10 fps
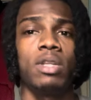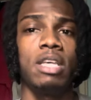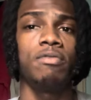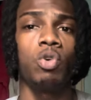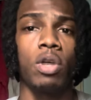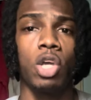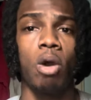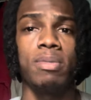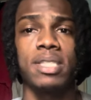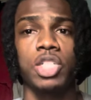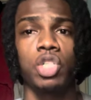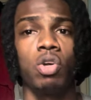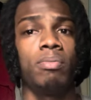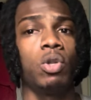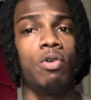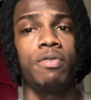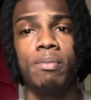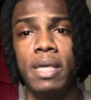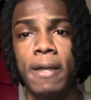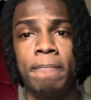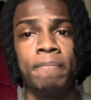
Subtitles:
Leave down in the comment section down below for me.